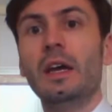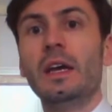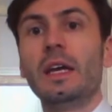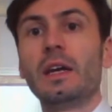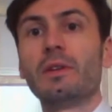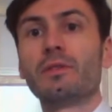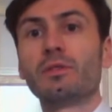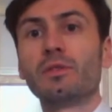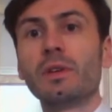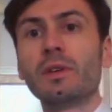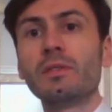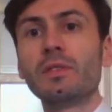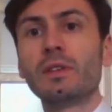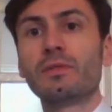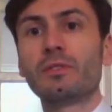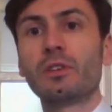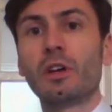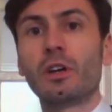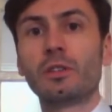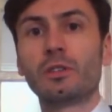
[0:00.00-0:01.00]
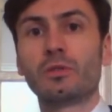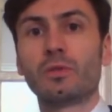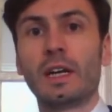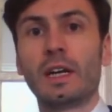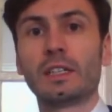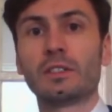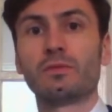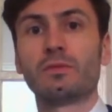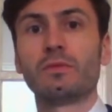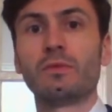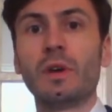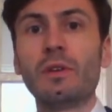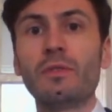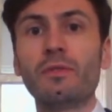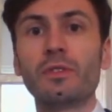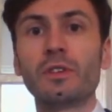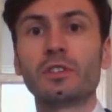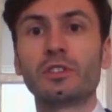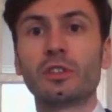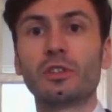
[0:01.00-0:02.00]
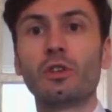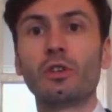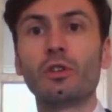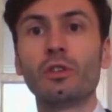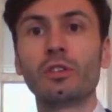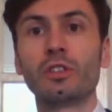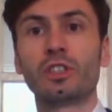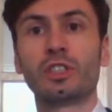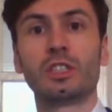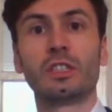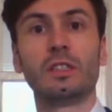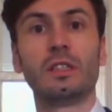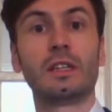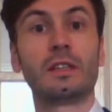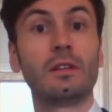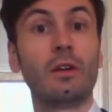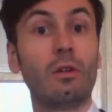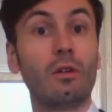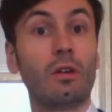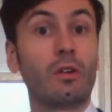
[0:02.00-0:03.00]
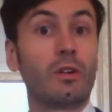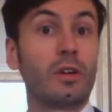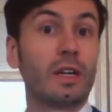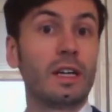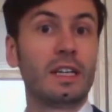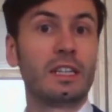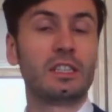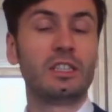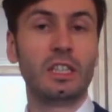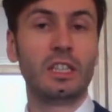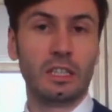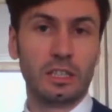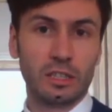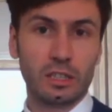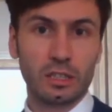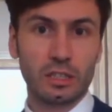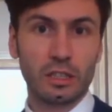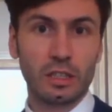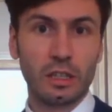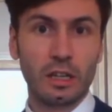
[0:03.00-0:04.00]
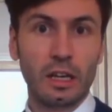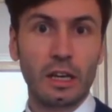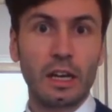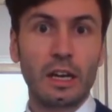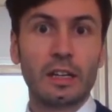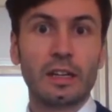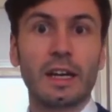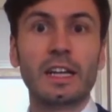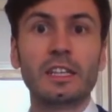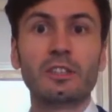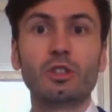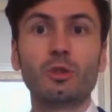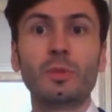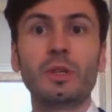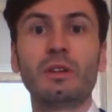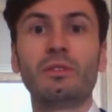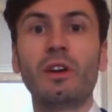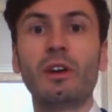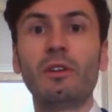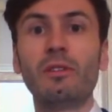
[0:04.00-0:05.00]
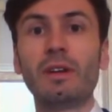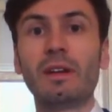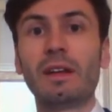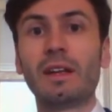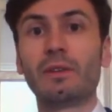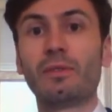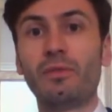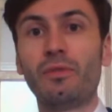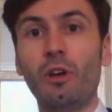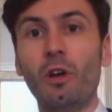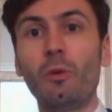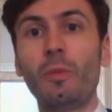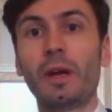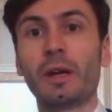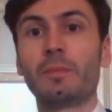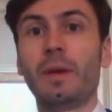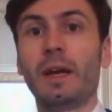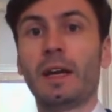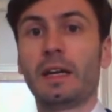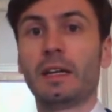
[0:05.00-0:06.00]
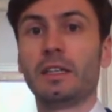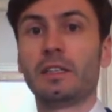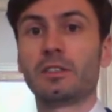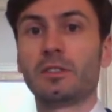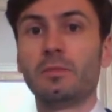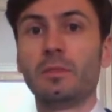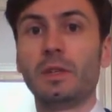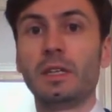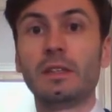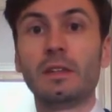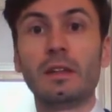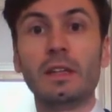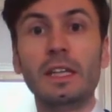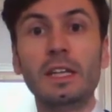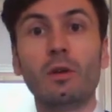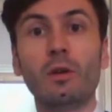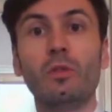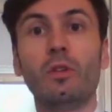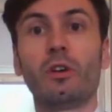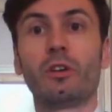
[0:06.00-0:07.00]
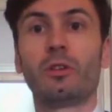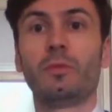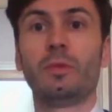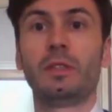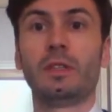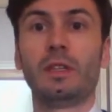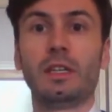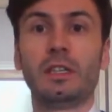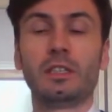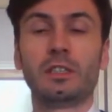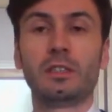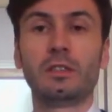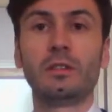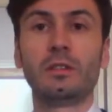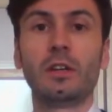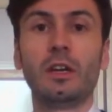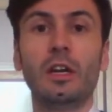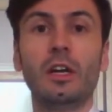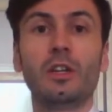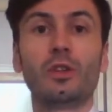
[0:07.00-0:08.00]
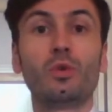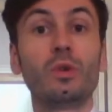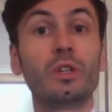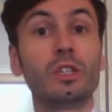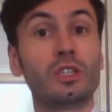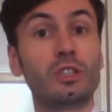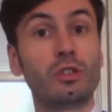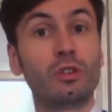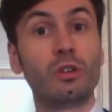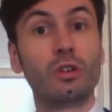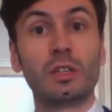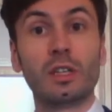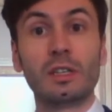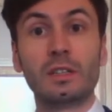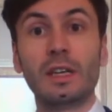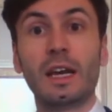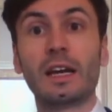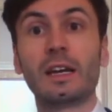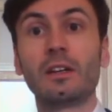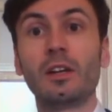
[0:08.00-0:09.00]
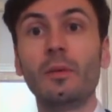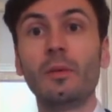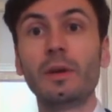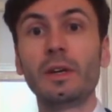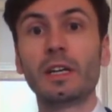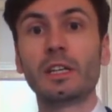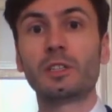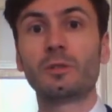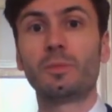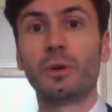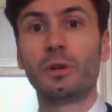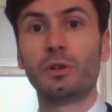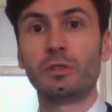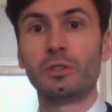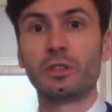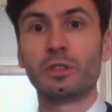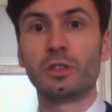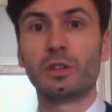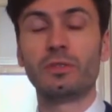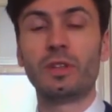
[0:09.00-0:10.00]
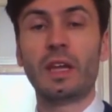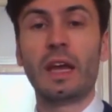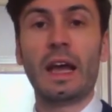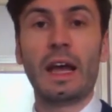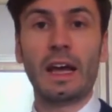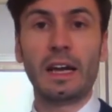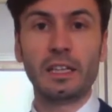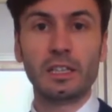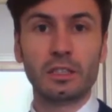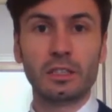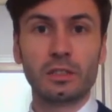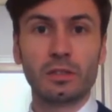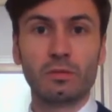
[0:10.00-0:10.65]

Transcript: If derivative contracts reference a currency that no longer exists, there has to be a very clear fallback mechanism in the legal documentation to ensure that the economic exposure of the hedge